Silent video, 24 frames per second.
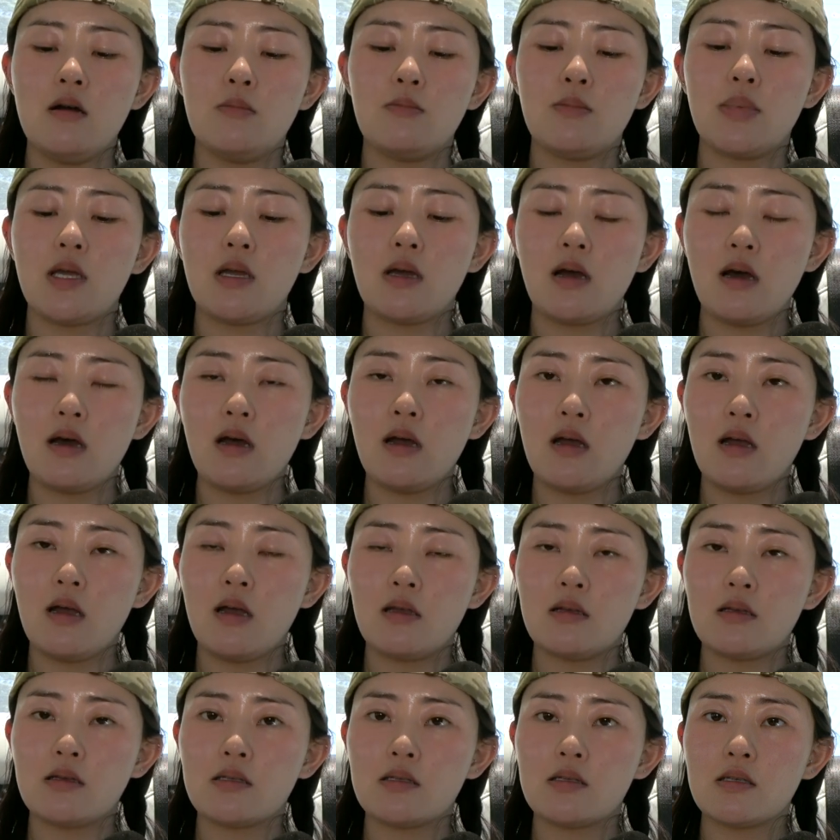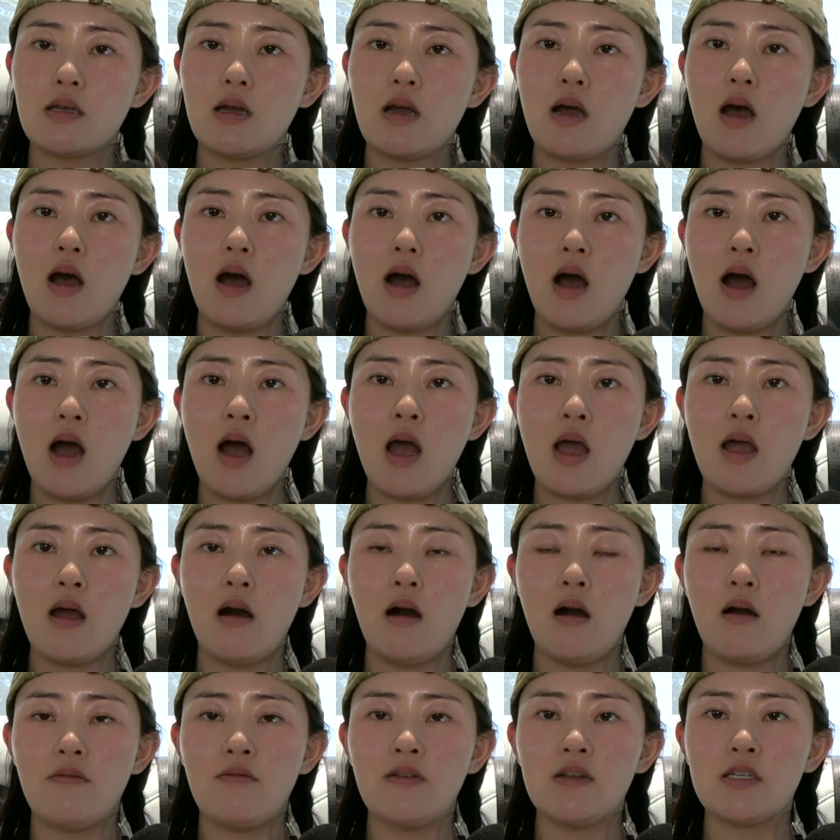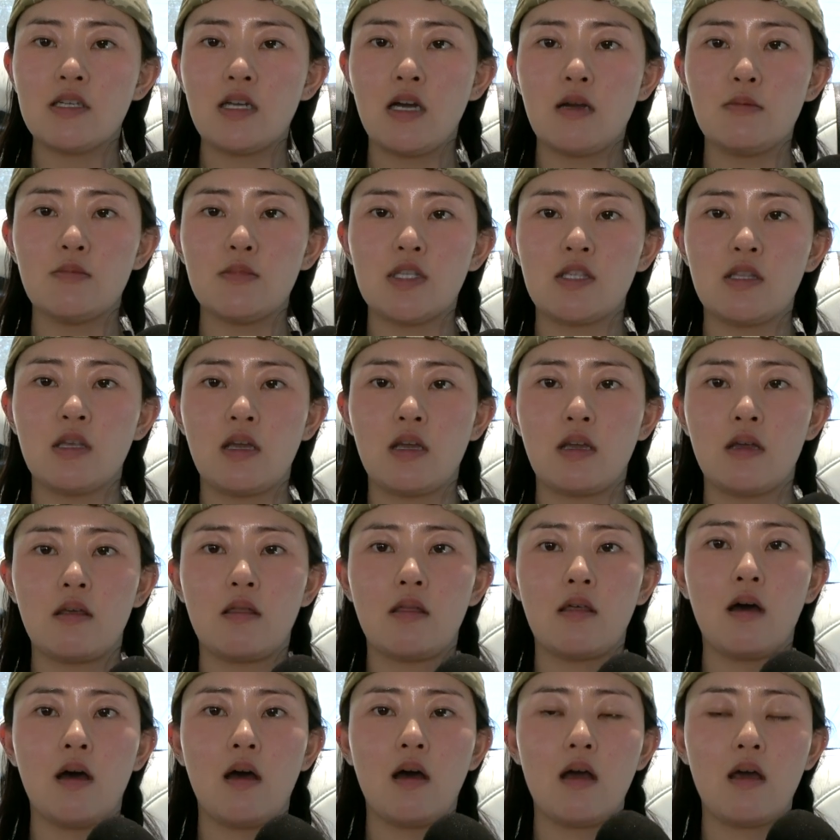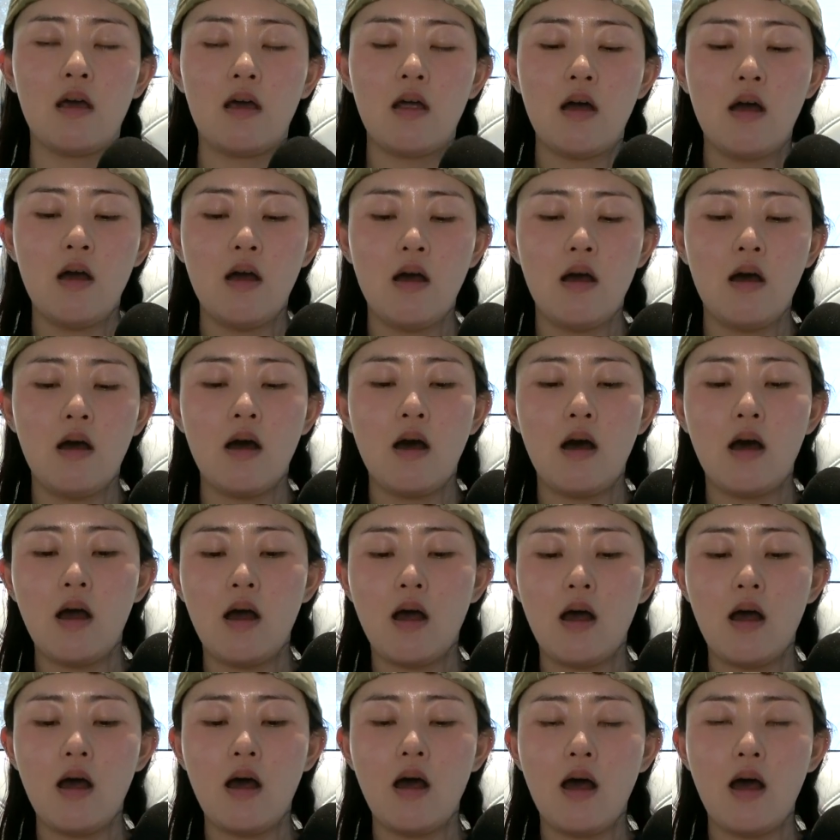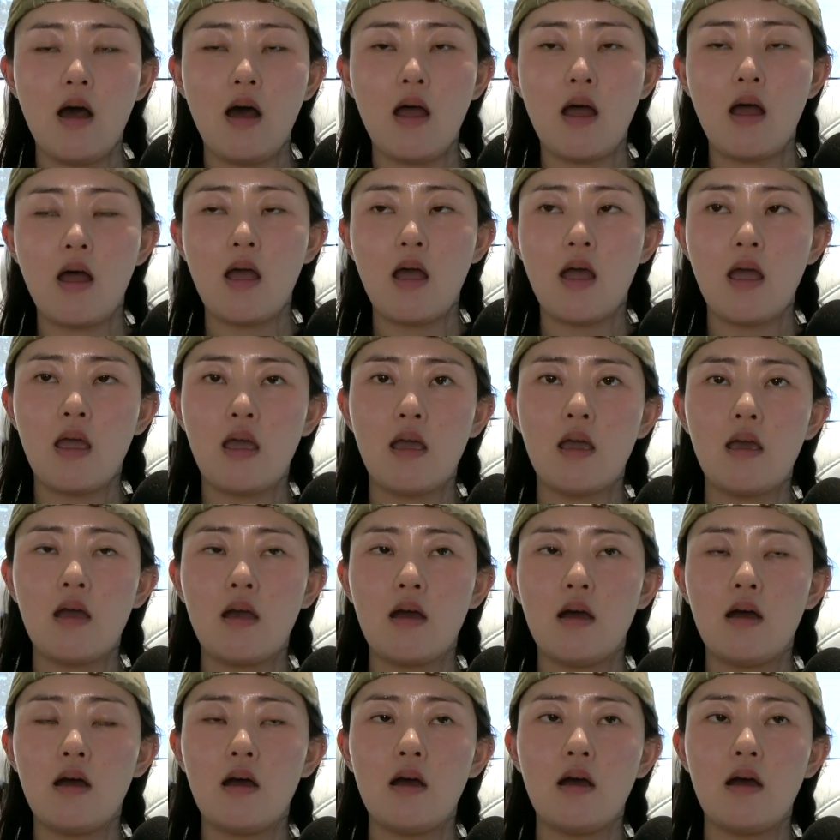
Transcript: because I oftentimes think that I